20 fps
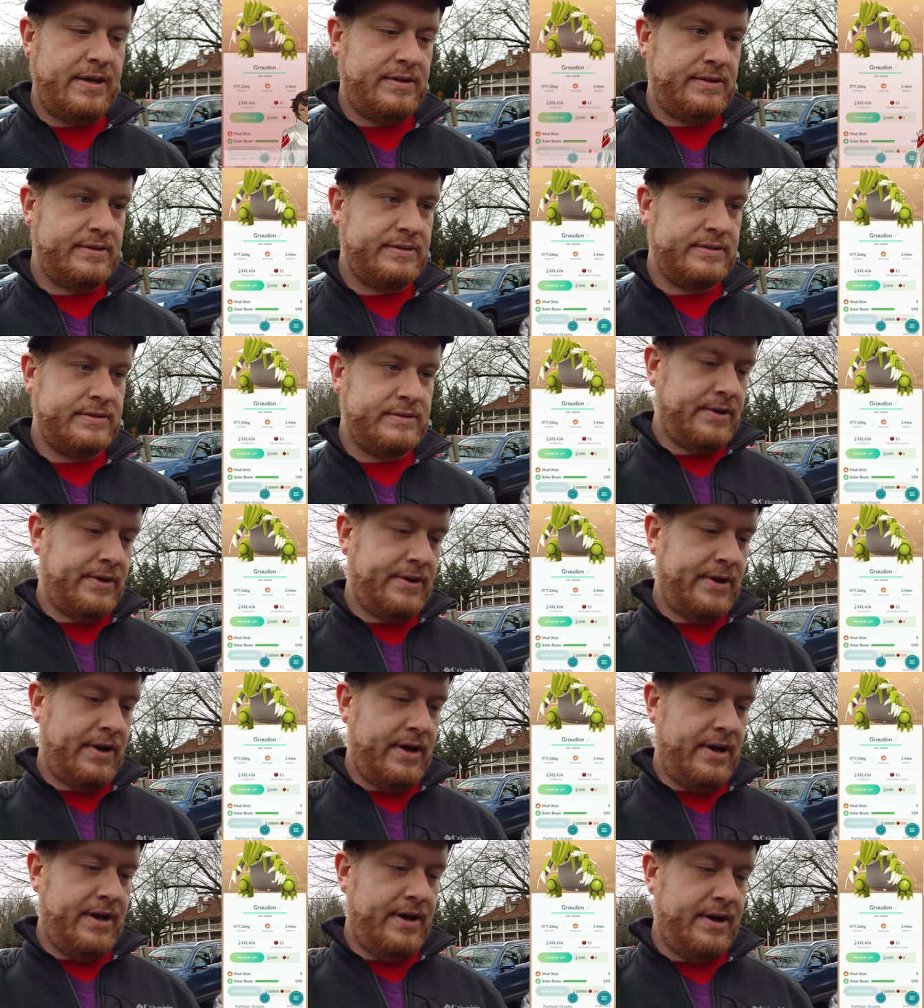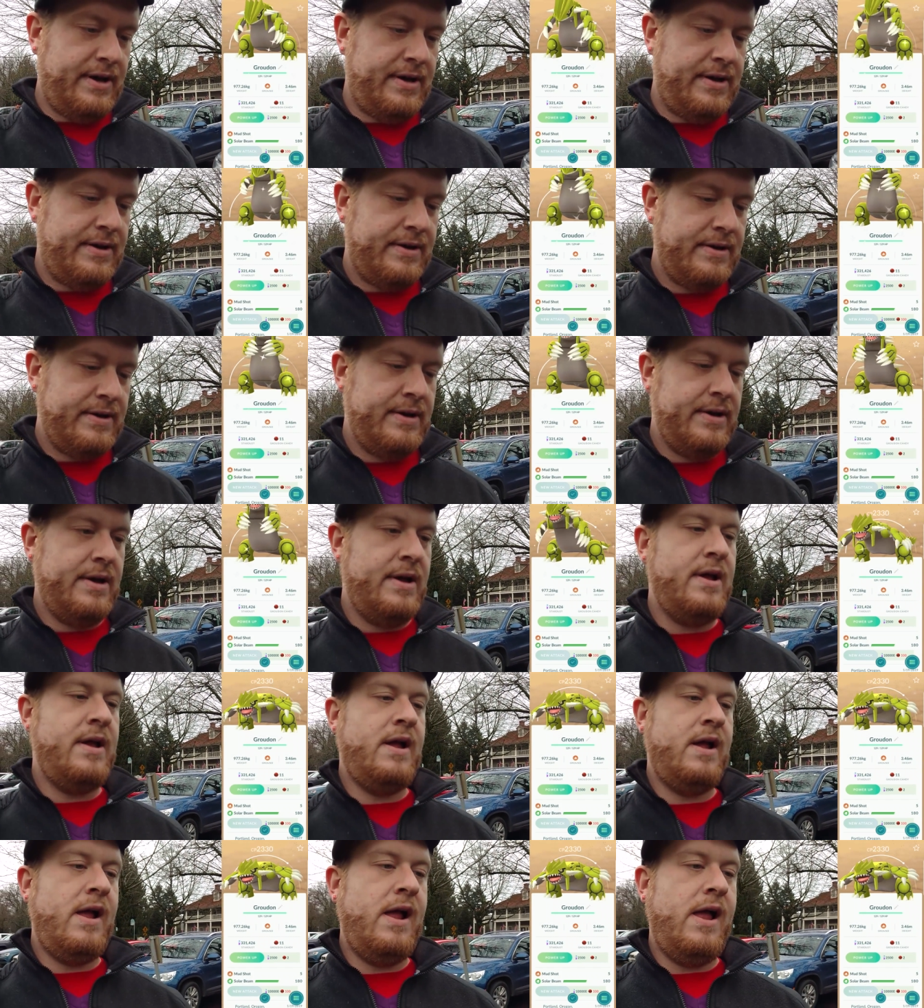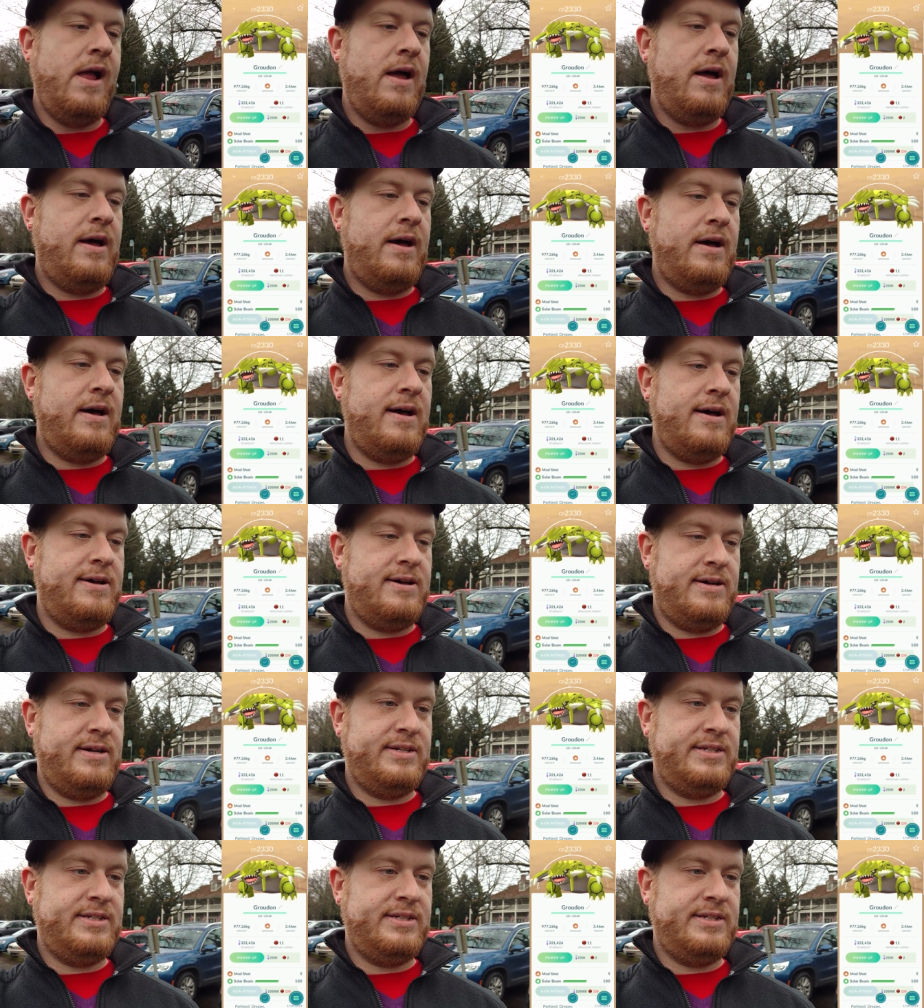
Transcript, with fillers: Ugh. Ugh.